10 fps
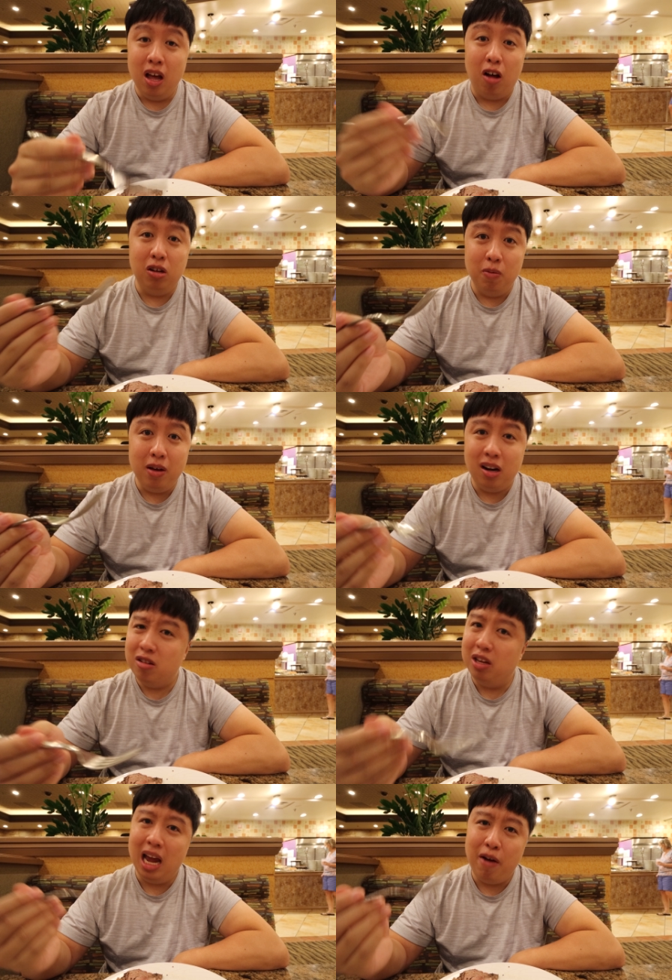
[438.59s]
Although to be honest,
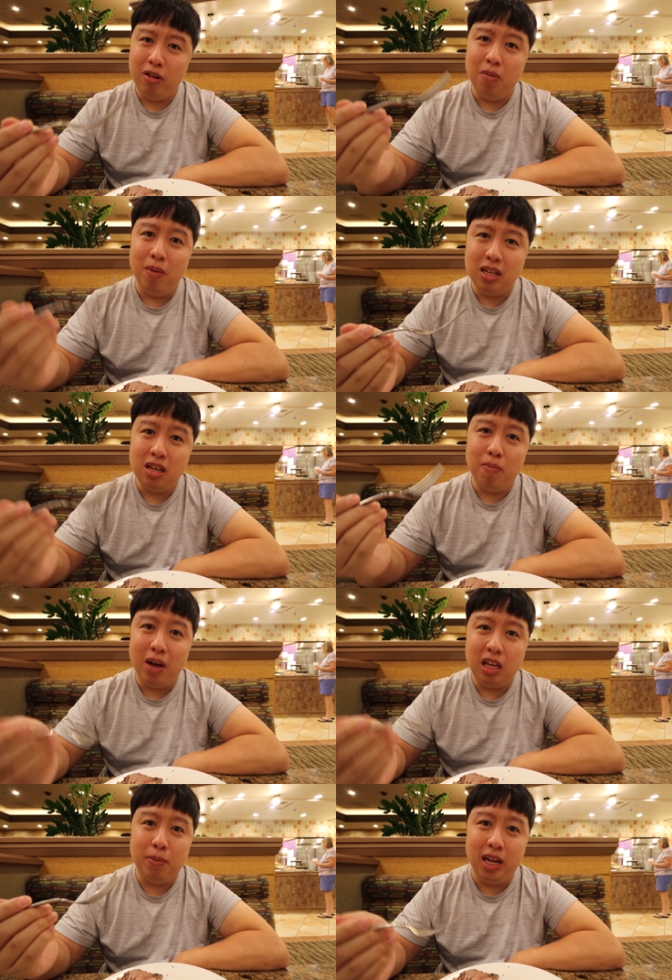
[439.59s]
you can't really mess up
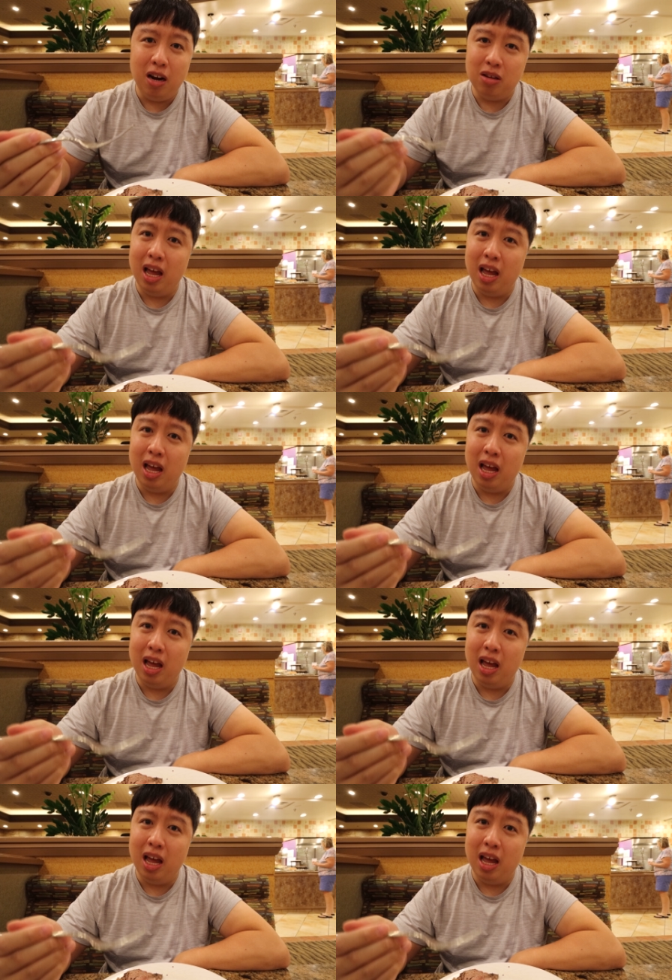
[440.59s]
mashed potatoes.